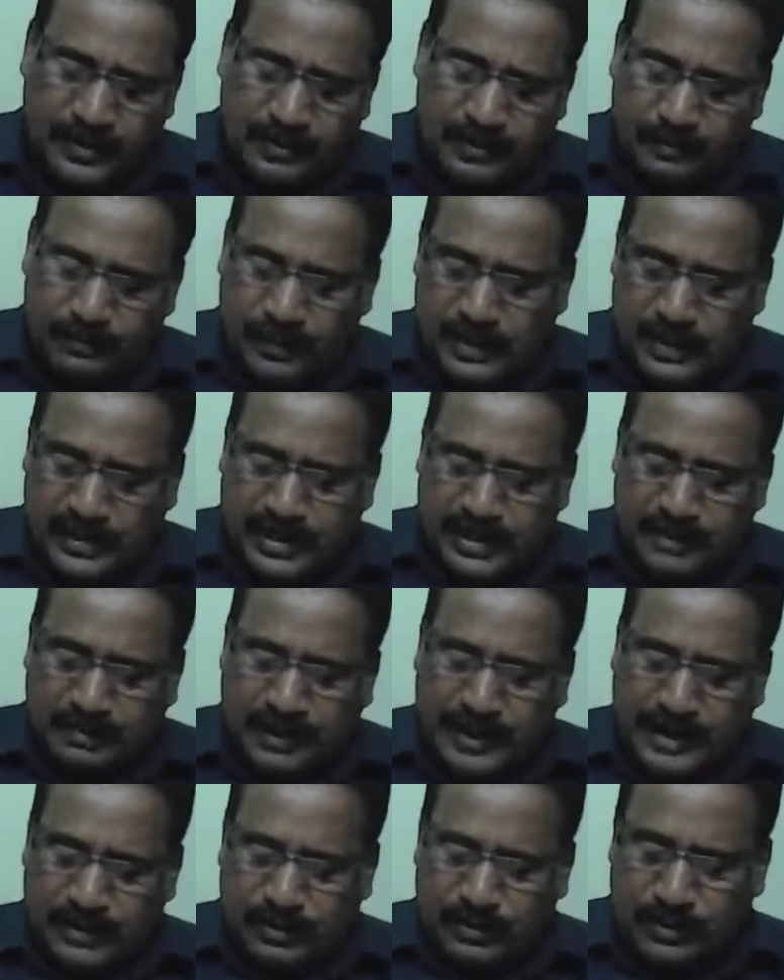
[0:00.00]

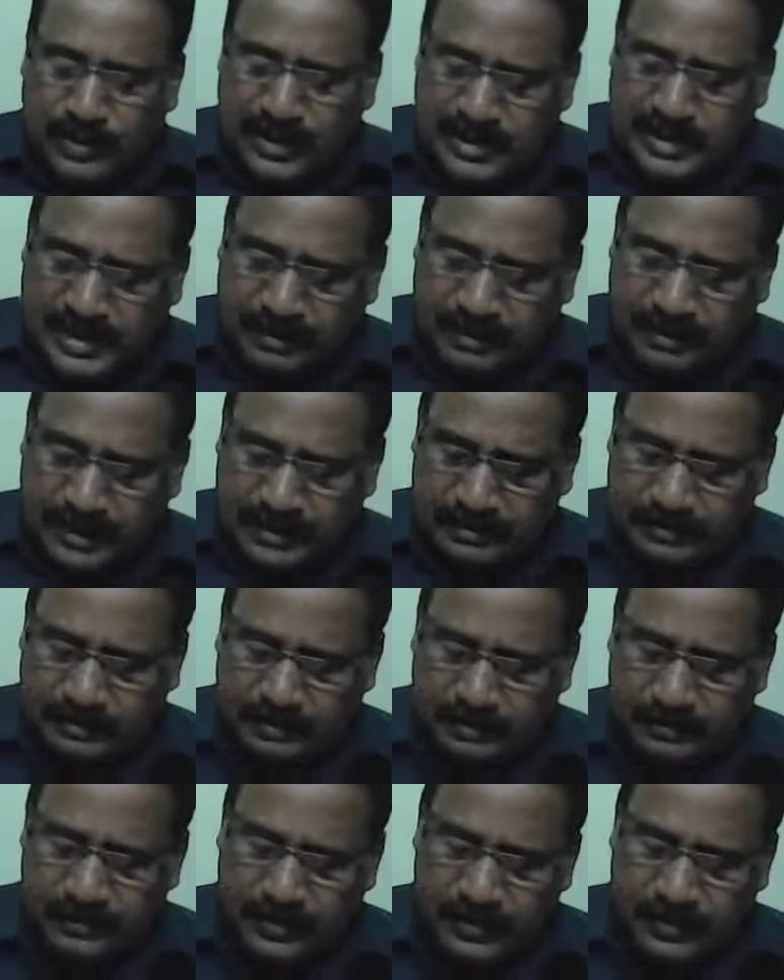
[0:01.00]
Multiply 27,
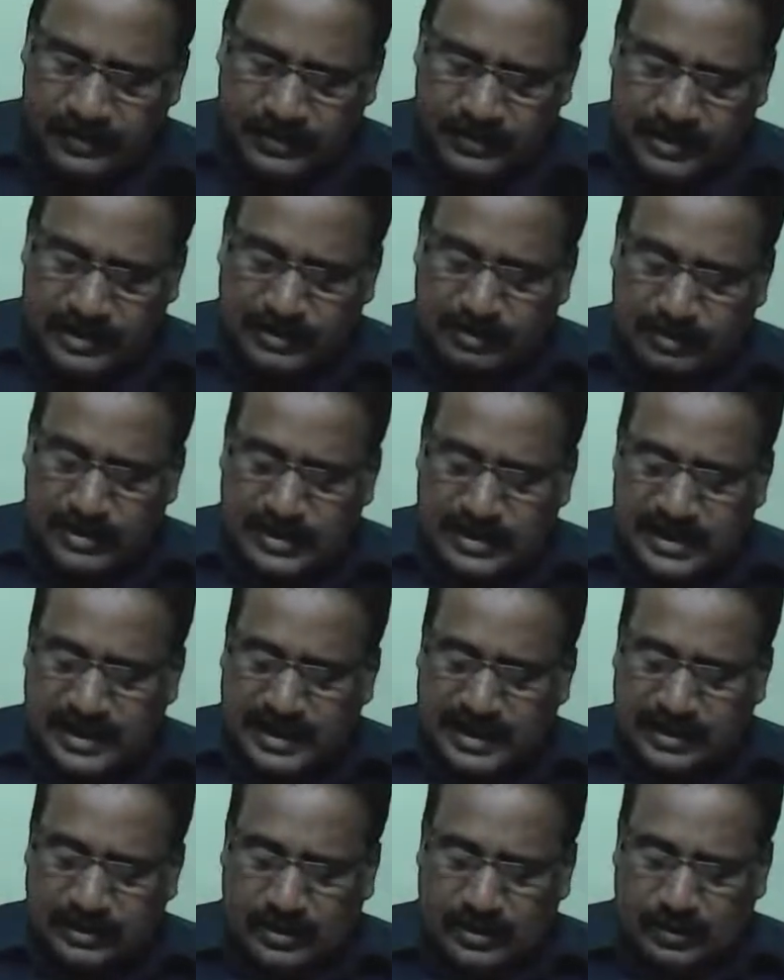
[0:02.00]
then you will
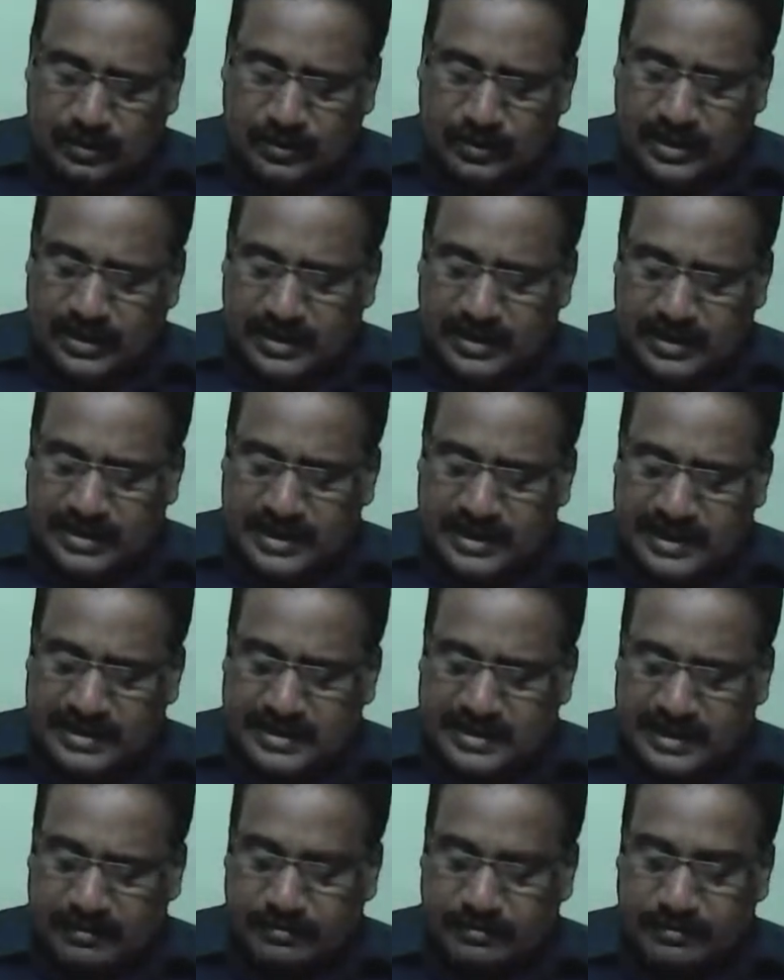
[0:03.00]
see the two results are
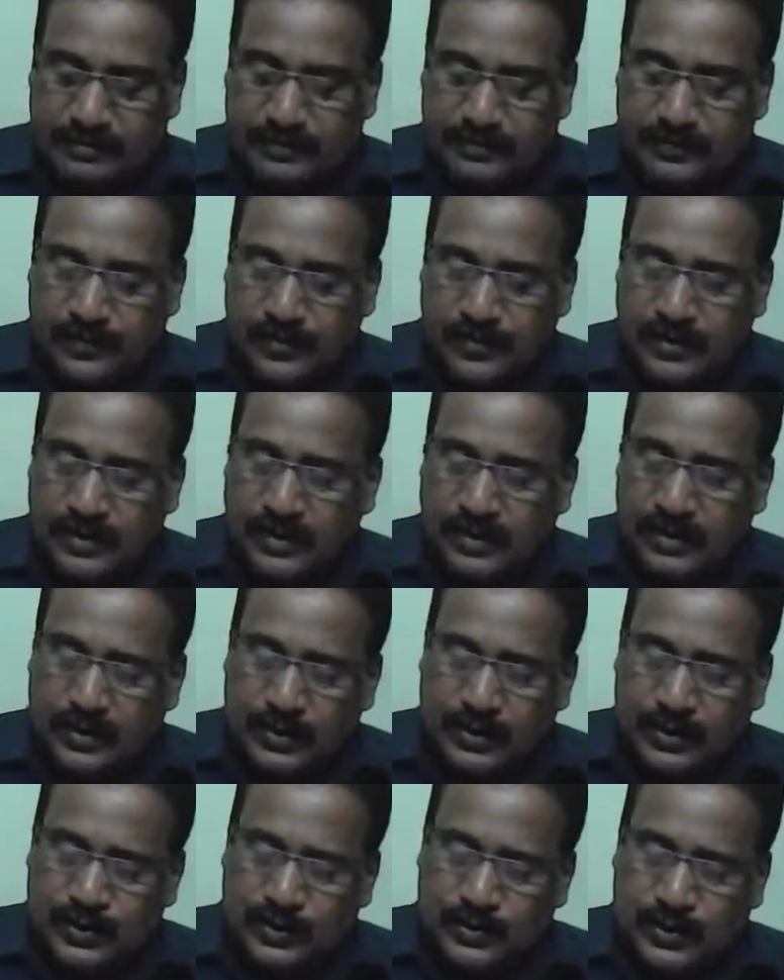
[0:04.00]
same.
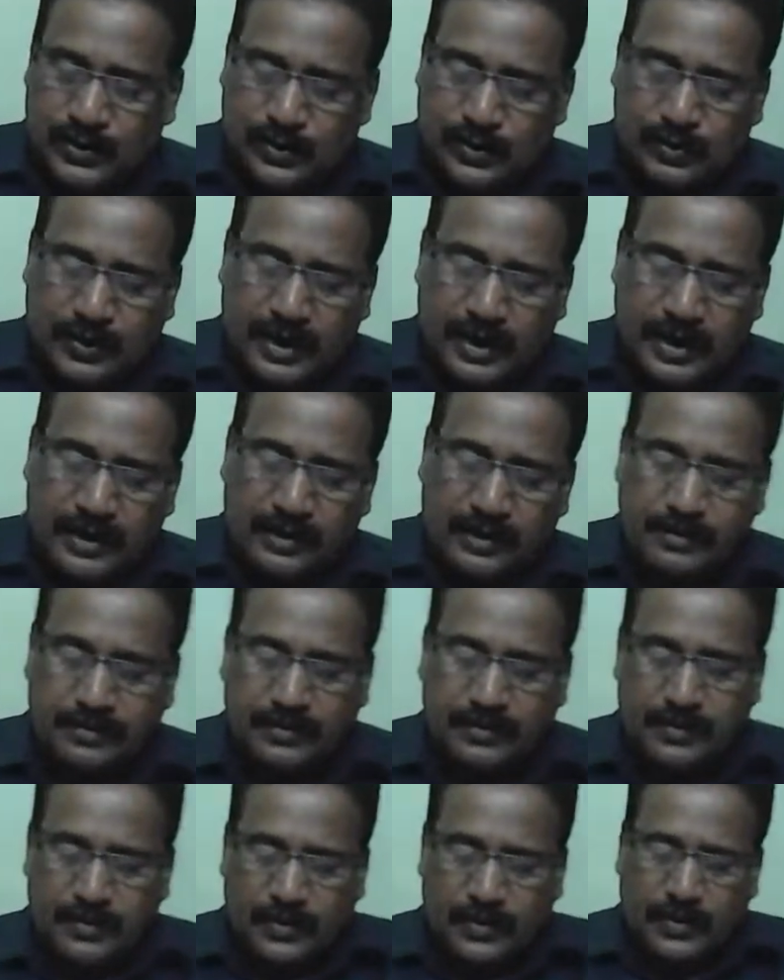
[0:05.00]
So today
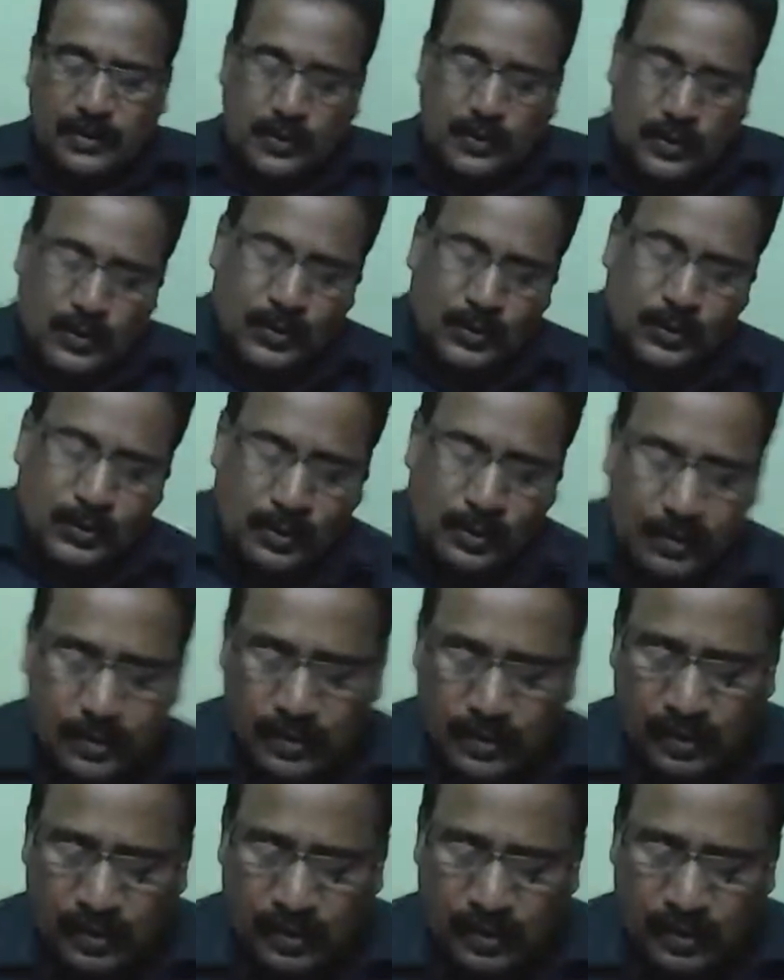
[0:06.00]
you do